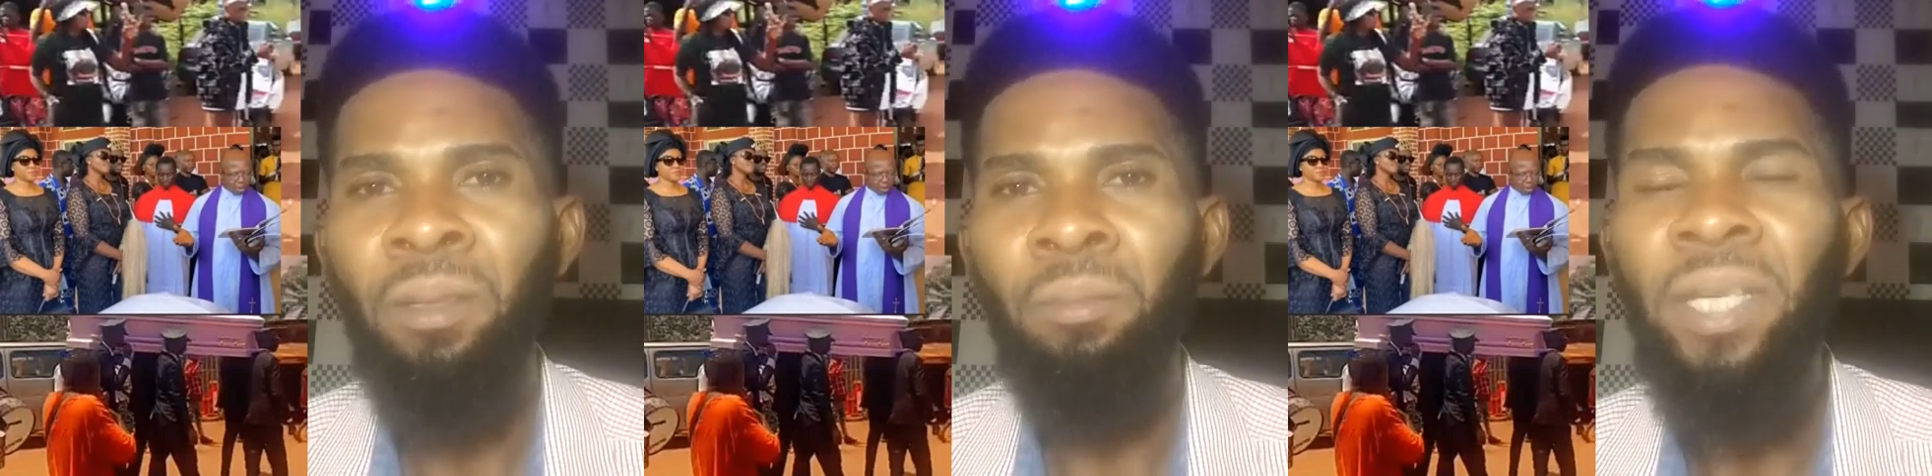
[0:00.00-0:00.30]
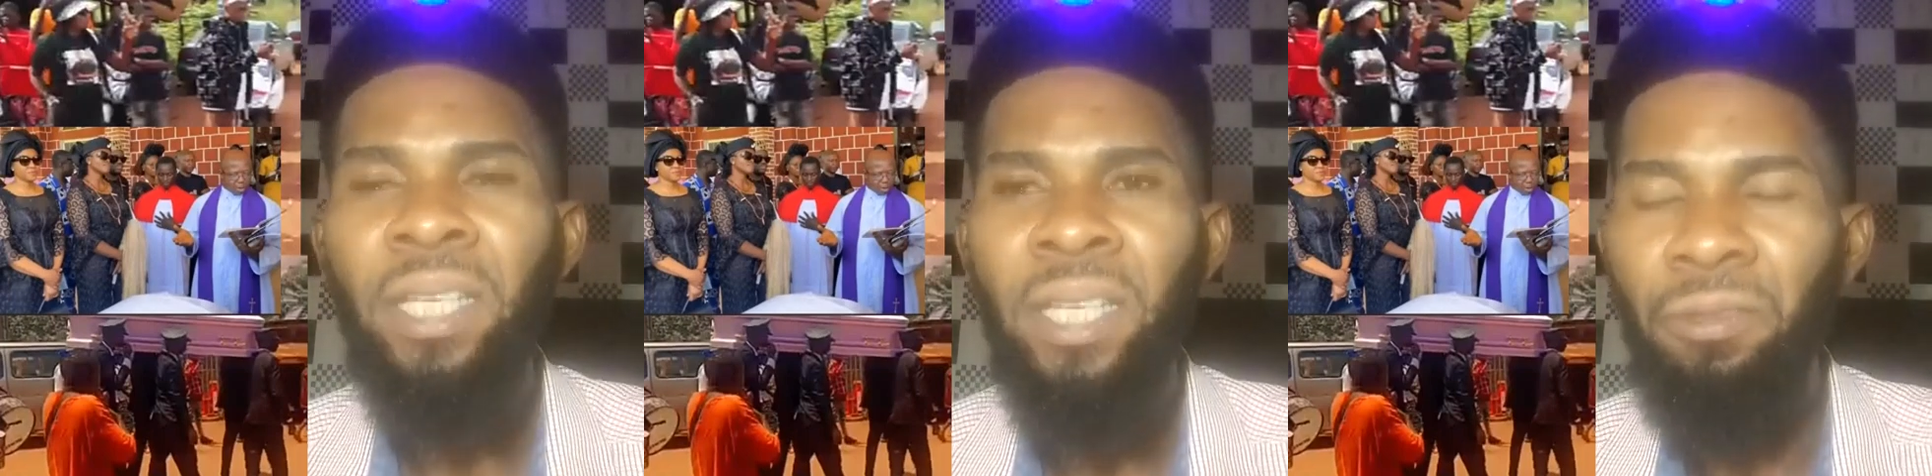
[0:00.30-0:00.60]

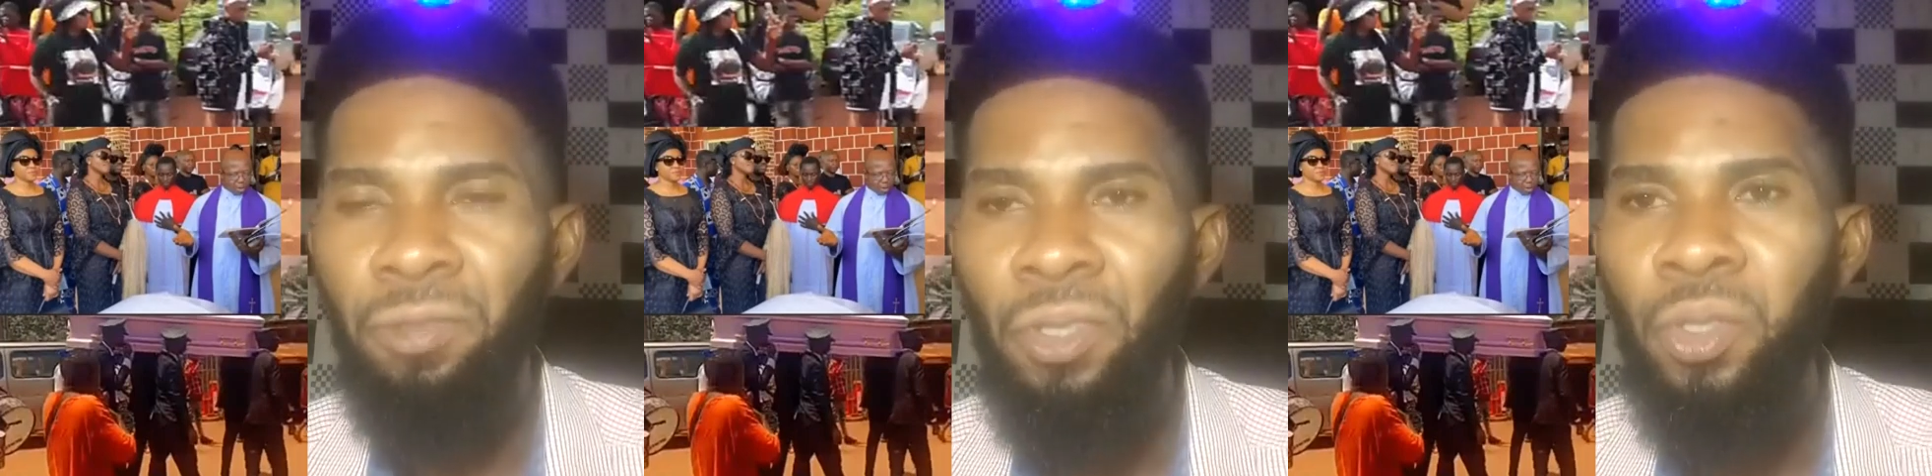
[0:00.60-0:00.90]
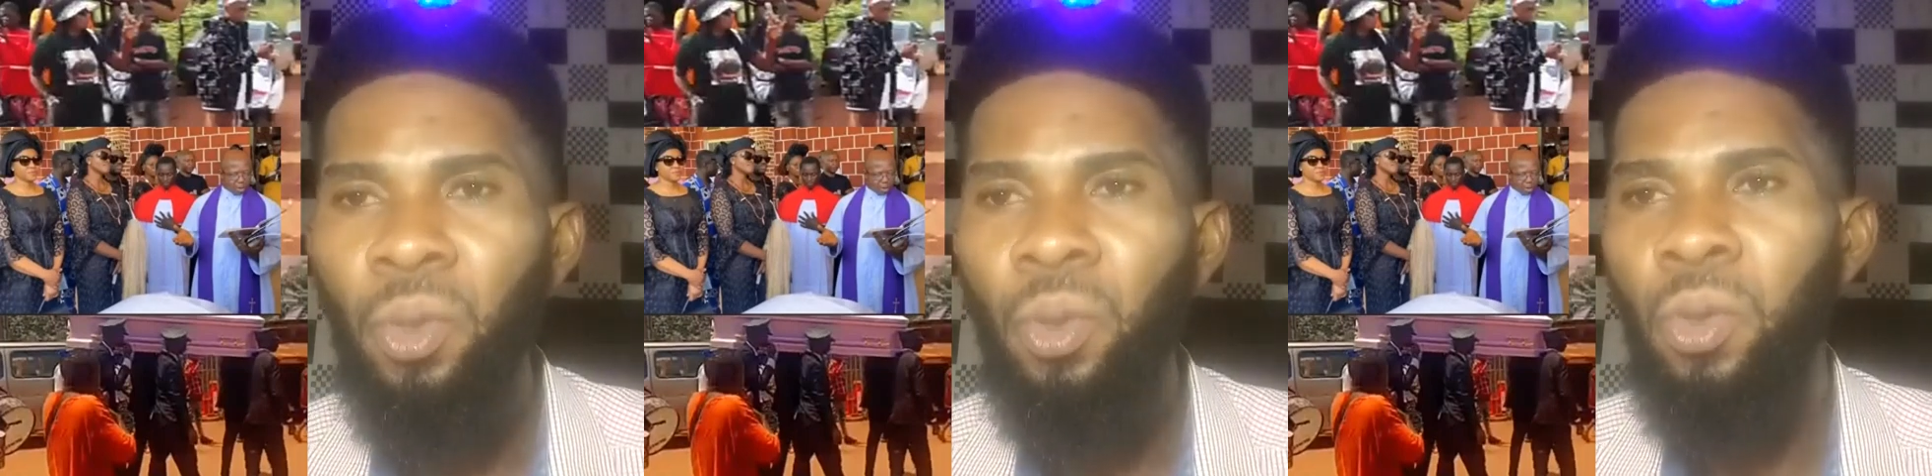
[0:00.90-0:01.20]
making a
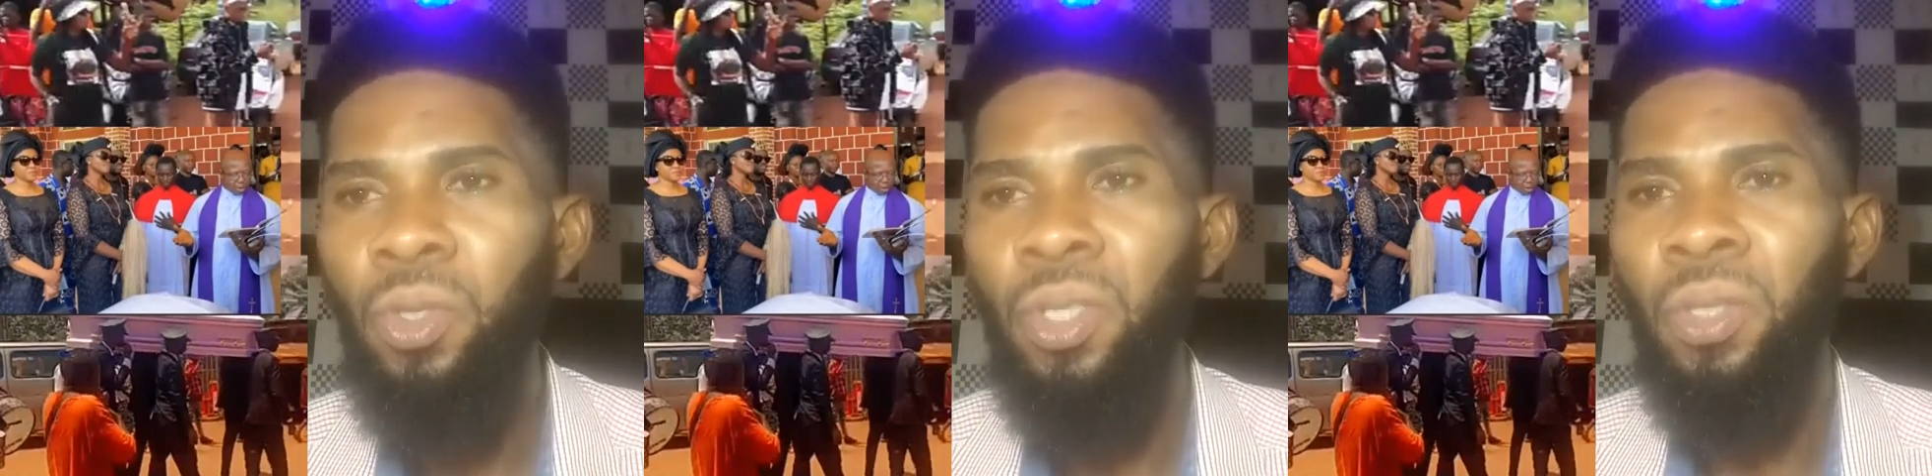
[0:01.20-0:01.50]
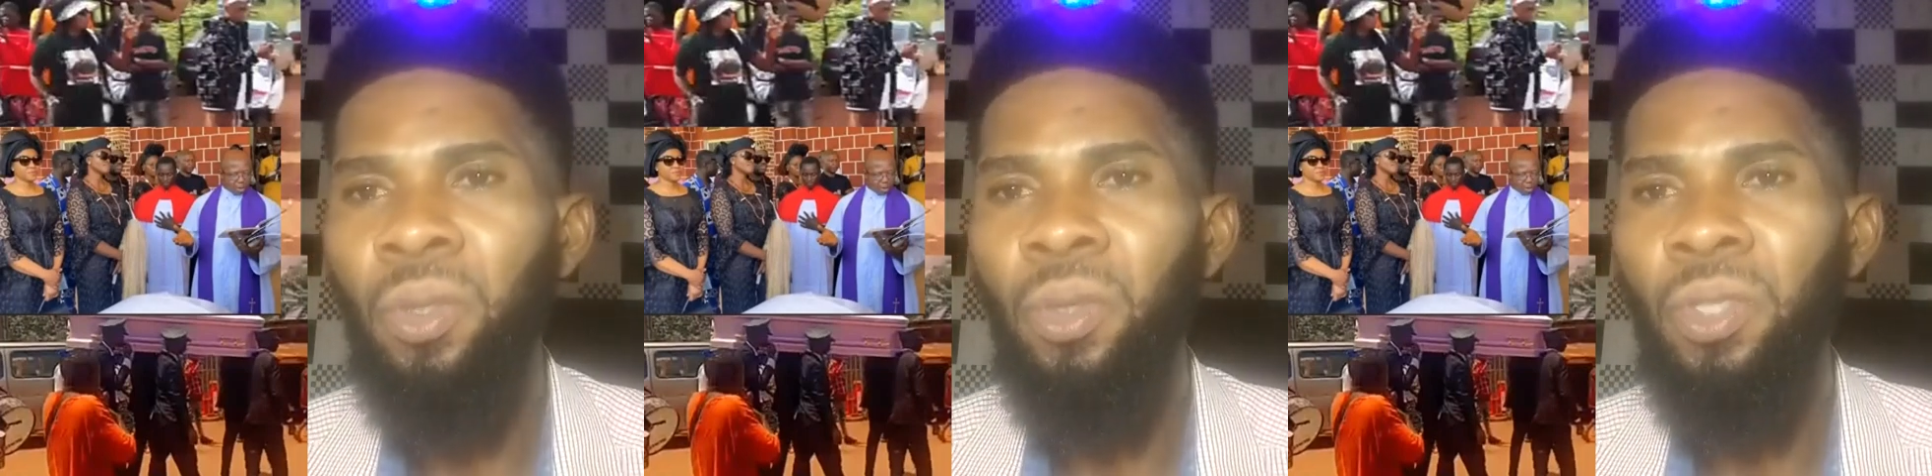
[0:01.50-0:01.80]
videos, you know,